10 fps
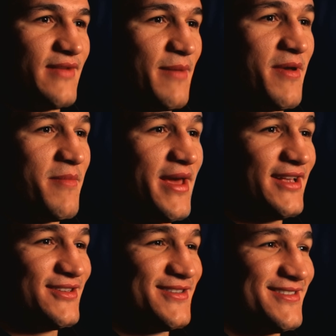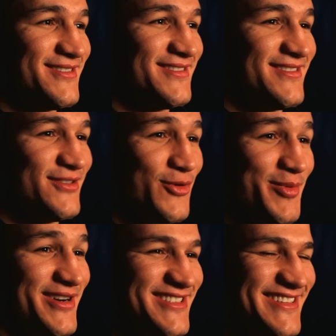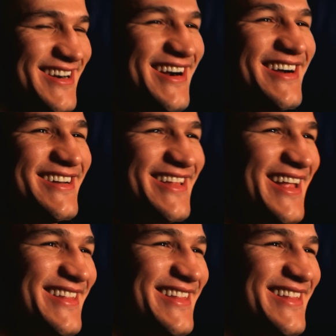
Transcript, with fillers: MMA superstar at that